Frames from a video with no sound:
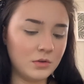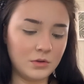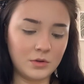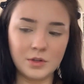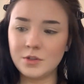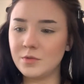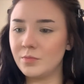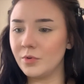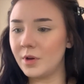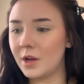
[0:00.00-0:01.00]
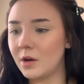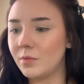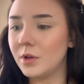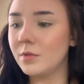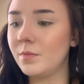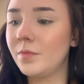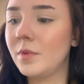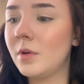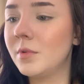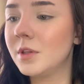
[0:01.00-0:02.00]
no, this is brunette. I want
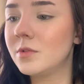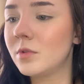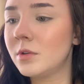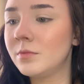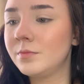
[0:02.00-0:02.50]
this one.